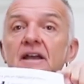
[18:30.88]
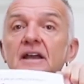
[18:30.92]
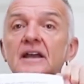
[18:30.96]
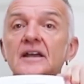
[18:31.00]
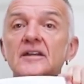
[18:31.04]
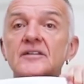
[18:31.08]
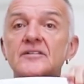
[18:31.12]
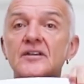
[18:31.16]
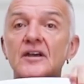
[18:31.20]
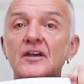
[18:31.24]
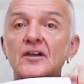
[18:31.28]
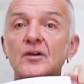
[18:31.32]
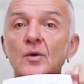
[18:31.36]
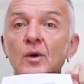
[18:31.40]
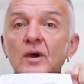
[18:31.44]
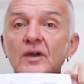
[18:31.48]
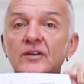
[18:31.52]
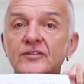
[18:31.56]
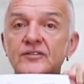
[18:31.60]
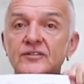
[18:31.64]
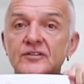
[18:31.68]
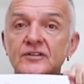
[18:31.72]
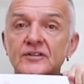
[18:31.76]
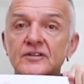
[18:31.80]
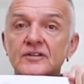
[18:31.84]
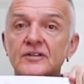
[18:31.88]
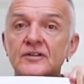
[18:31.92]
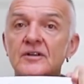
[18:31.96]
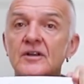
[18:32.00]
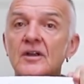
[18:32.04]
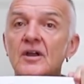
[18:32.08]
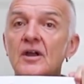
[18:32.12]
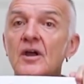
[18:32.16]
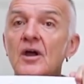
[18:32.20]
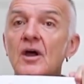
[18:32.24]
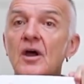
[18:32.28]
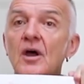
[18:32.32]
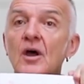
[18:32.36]
is a question
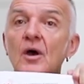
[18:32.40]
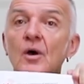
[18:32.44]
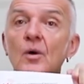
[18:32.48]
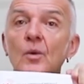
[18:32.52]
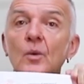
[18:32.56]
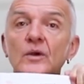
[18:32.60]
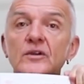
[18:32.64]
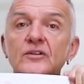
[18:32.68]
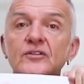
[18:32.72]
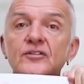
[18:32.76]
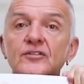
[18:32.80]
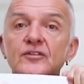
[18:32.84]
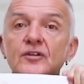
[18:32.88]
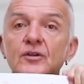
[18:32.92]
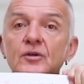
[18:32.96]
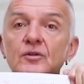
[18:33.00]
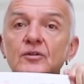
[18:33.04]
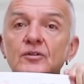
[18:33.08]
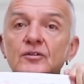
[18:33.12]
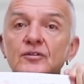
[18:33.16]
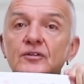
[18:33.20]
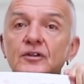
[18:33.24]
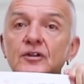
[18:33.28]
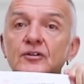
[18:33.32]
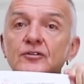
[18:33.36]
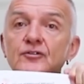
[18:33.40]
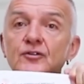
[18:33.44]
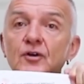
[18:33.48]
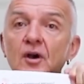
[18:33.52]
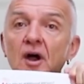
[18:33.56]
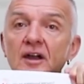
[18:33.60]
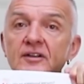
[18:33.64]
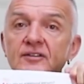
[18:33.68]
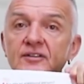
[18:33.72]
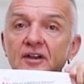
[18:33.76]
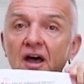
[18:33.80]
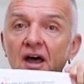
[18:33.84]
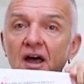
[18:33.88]
which students can
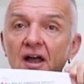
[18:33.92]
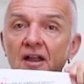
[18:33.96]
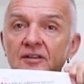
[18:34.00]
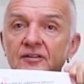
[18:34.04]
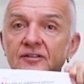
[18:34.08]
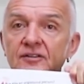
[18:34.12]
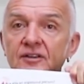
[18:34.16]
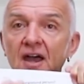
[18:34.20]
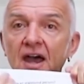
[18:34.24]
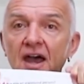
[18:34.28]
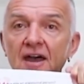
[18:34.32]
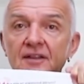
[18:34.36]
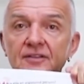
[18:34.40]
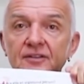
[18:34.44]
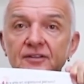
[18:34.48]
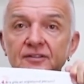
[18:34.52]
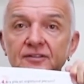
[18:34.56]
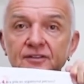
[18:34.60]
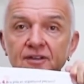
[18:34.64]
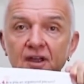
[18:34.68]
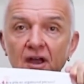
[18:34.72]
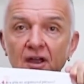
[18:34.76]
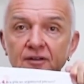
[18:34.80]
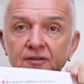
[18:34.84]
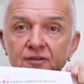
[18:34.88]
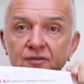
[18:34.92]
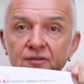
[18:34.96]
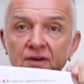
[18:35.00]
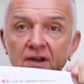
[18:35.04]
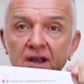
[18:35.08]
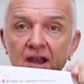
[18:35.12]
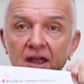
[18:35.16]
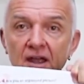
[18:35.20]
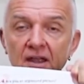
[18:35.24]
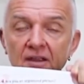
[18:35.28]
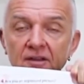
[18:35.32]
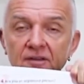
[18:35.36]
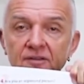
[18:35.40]
try to answer at the start of
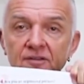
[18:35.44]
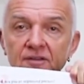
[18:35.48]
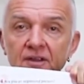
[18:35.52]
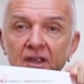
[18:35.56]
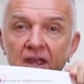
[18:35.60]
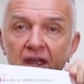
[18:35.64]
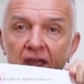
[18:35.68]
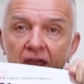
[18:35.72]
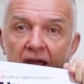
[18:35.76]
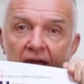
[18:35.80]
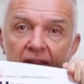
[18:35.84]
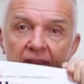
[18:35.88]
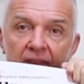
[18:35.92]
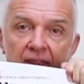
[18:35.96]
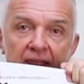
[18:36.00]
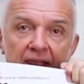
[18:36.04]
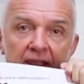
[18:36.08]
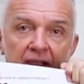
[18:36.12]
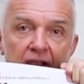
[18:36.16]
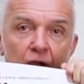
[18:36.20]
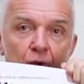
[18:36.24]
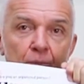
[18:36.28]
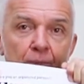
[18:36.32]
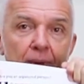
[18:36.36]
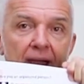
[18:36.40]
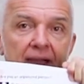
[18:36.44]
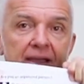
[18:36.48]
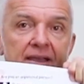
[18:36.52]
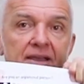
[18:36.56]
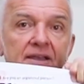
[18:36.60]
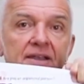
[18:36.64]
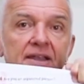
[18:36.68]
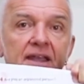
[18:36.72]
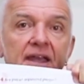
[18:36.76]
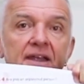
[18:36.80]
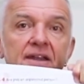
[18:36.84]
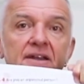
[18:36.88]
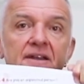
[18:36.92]
class and then go back
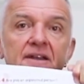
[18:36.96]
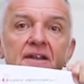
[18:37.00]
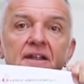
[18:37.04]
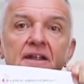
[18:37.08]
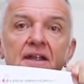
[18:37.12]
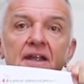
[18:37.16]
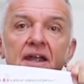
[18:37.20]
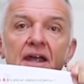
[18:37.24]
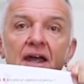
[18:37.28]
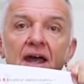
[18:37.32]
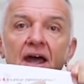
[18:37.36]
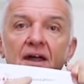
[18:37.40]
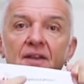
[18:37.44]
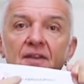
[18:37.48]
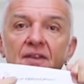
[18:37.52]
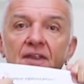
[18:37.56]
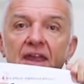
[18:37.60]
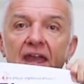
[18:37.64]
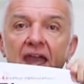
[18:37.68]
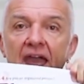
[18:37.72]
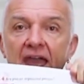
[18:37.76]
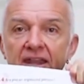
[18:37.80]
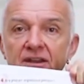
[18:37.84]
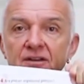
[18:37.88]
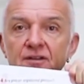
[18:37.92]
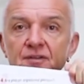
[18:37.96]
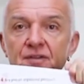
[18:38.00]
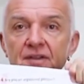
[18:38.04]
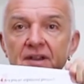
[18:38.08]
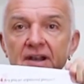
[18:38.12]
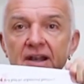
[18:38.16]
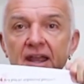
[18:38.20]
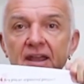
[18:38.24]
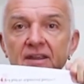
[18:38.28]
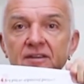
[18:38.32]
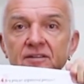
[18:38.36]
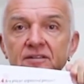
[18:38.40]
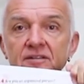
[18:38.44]
again at the end of the
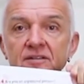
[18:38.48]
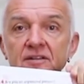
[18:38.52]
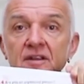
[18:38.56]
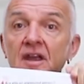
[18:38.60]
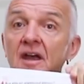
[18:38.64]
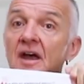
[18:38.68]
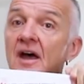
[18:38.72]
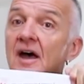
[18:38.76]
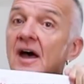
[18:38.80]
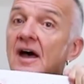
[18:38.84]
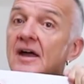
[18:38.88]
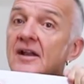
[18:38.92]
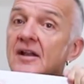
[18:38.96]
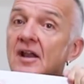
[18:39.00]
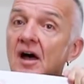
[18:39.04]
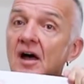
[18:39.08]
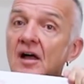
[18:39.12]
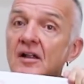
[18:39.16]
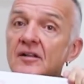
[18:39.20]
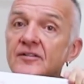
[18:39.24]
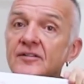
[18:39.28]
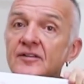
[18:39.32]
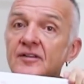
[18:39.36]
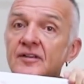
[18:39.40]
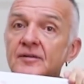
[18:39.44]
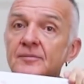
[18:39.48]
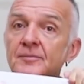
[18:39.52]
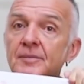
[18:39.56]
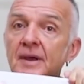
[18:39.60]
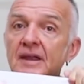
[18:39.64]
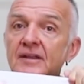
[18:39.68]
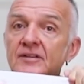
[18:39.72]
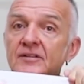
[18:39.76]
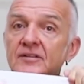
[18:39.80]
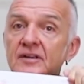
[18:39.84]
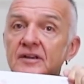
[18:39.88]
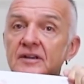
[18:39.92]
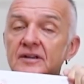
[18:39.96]
lesson and answer them
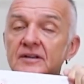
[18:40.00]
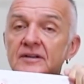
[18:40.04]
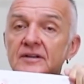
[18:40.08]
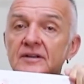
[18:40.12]
better.